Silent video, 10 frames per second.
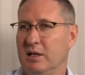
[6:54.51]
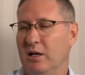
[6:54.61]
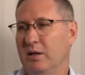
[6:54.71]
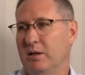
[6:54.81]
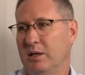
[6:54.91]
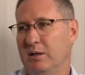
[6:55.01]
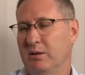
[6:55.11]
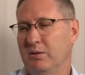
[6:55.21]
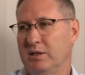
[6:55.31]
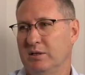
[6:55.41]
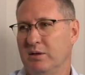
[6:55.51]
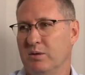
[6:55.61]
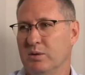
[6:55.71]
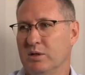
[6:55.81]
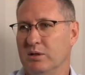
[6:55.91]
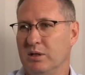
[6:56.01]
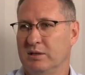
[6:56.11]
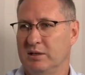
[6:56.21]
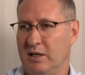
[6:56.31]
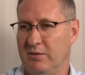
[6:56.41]
uh, in the rest of the world.
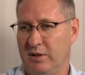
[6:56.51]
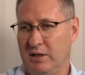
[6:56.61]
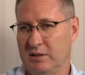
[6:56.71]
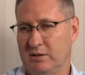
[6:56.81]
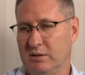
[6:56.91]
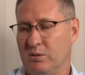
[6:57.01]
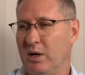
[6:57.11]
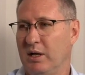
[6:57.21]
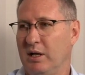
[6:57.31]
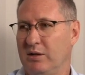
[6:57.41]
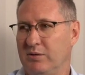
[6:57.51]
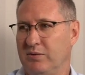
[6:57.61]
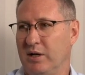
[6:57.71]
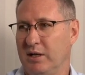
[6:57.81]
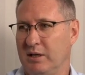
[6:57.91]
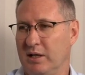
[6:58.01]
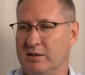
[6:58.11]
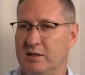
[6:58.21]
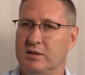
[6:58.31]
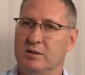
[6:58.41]
South Africa is still quite electrified in that
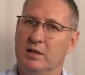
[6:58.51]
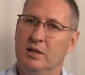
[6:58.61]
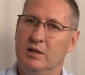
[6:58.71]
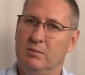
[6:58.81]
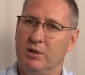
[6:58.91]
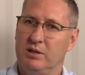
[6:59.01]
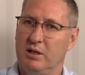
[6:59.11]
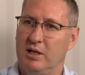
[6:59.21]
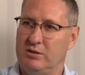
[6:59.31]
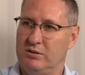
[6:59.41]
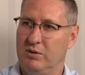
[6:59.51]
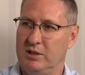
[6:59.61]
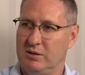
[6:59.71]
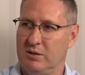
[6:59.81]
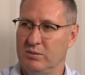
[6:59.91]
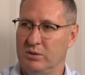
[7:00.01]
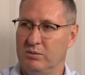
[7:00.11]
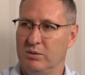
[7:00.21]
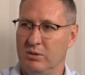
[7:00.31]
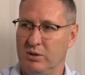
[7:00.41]
sense, but the rest of the
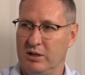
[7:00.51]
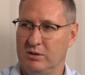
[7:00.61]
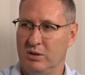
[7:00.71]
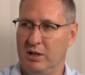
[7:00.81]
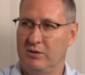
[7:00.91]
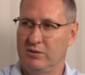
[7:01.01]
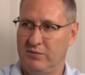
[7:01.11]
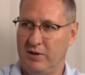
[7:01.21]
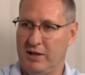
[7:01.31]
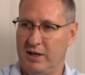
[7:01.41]
world will look to electrify